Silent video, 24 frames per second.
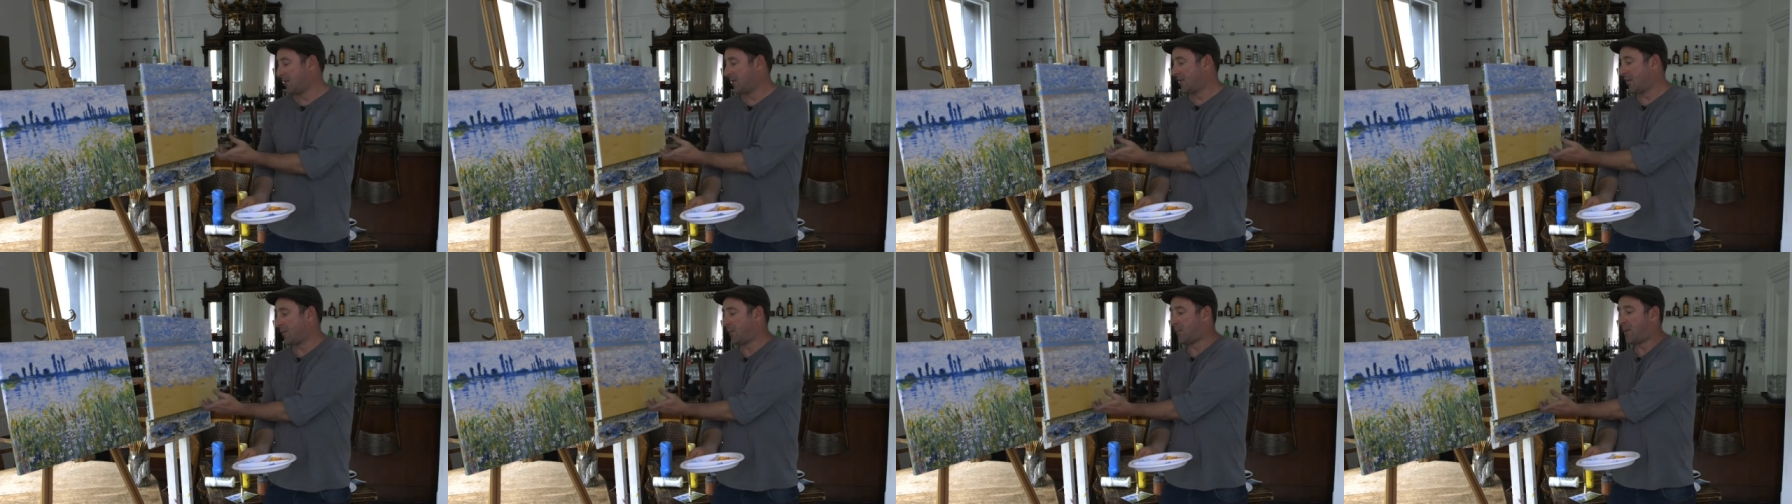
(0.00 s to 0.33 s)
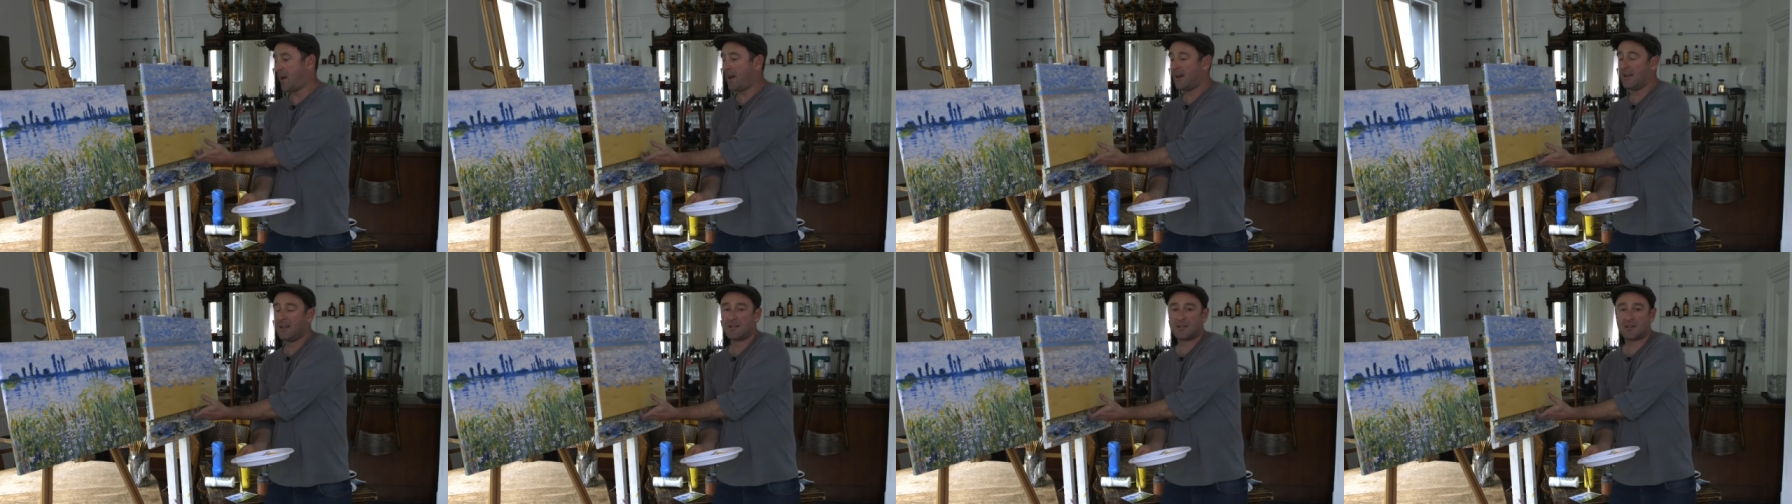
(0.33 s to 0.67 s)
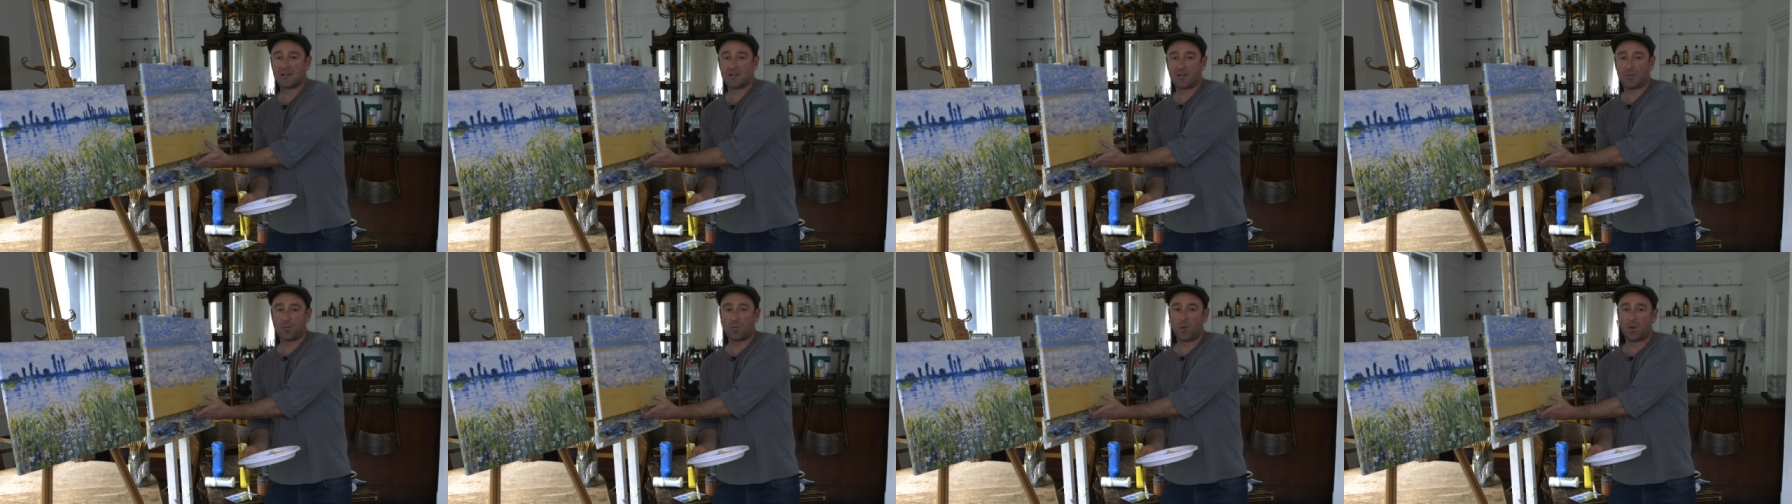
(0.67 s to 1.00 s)
the paint
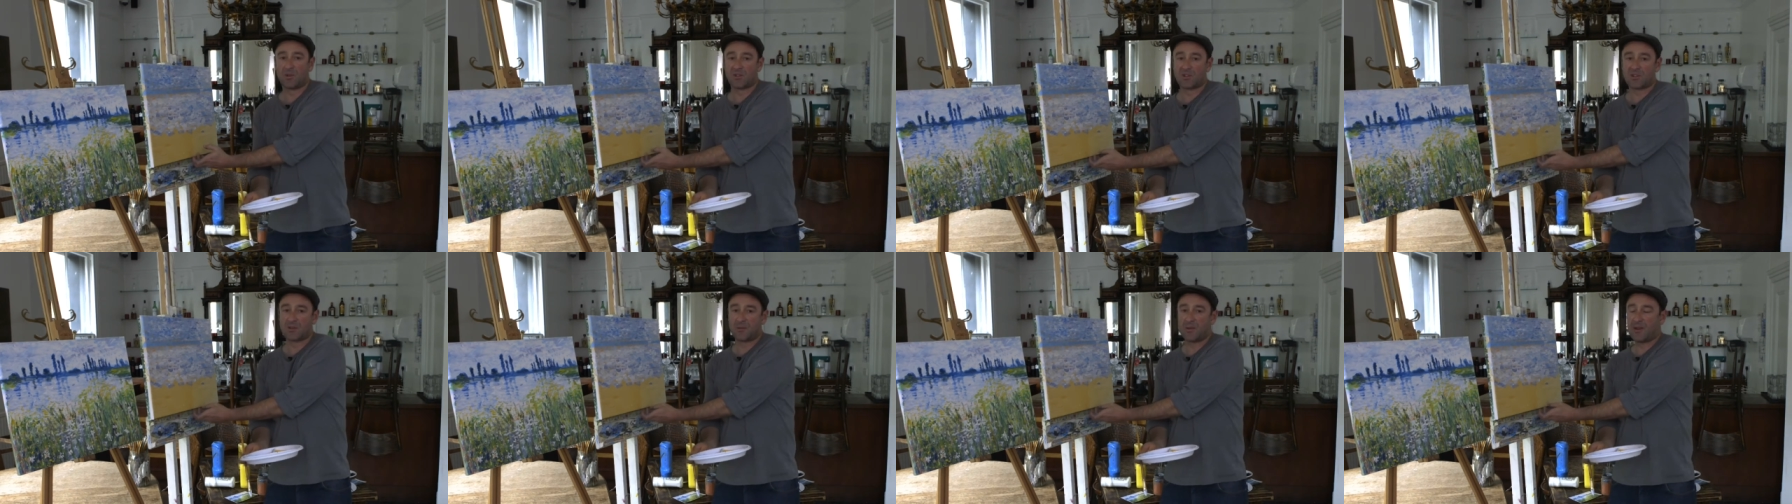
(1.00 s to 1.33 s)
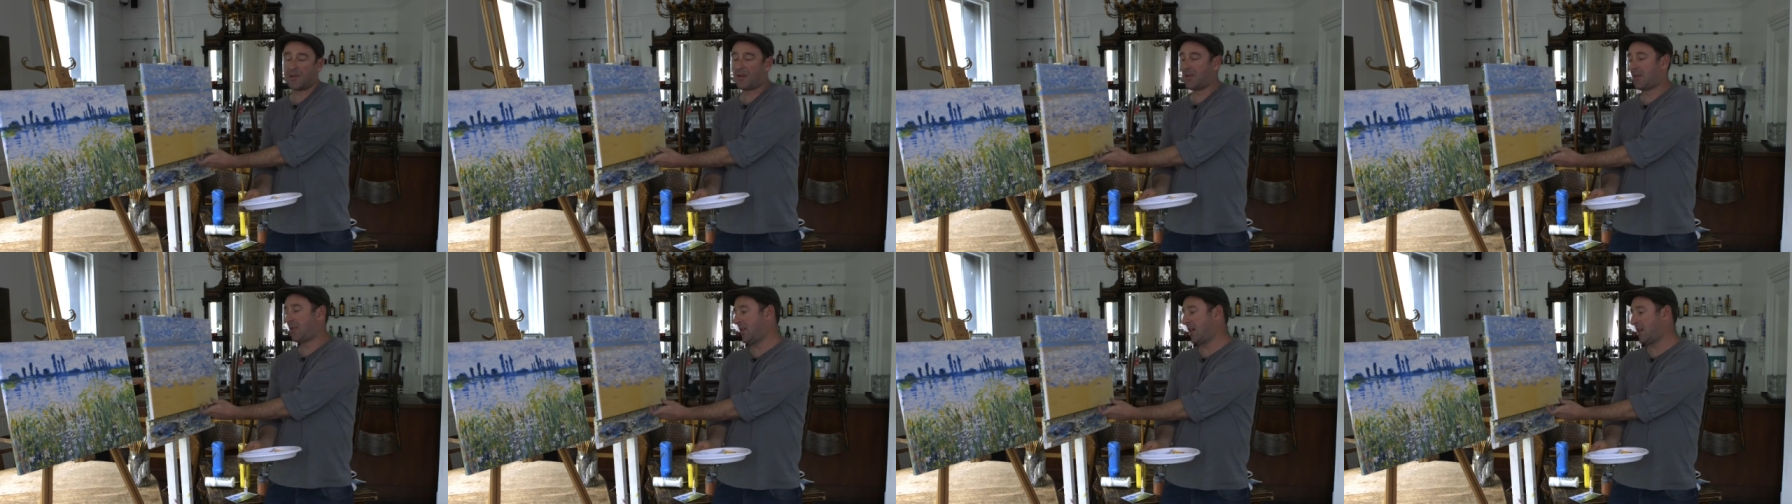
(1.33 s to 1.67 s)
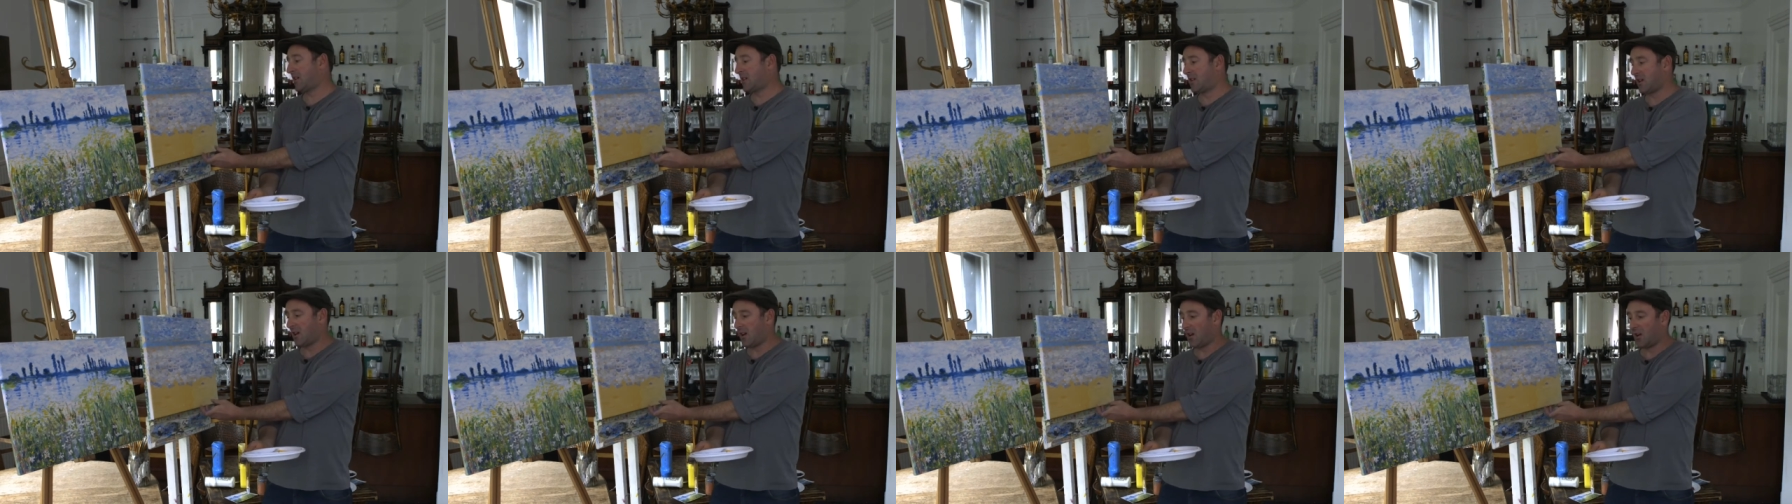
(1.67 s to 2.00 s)
wants to be
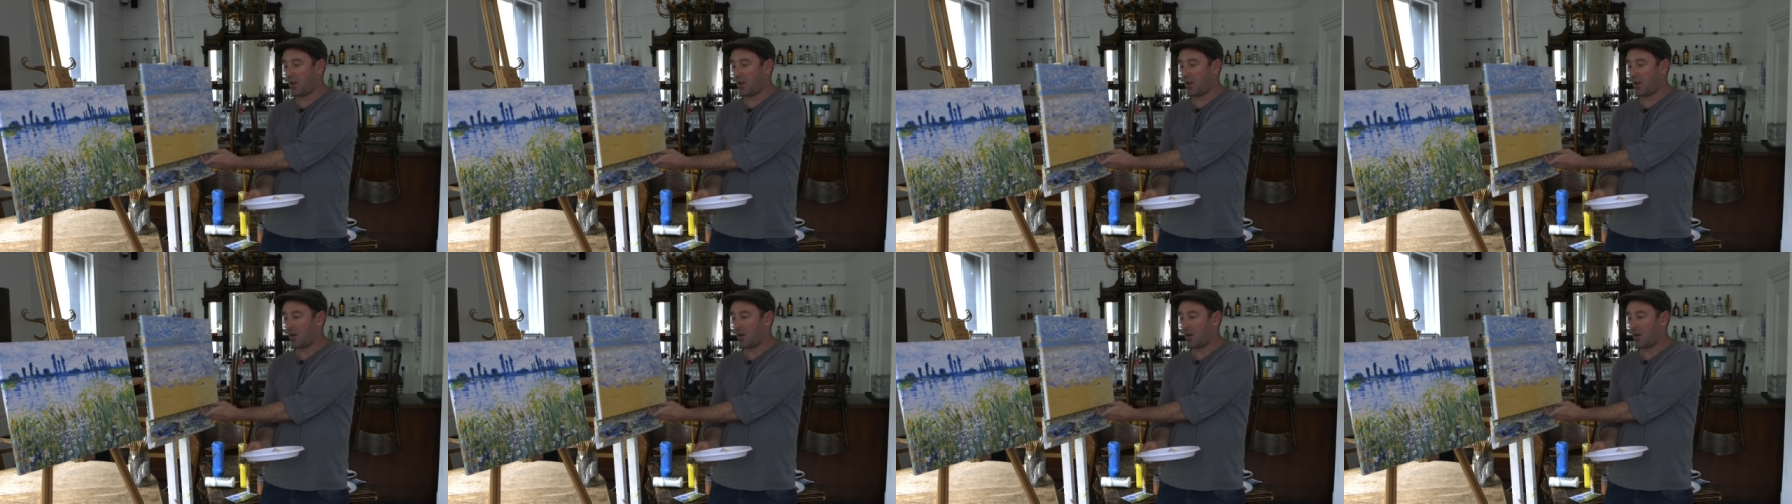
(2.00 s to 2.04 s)
thicker,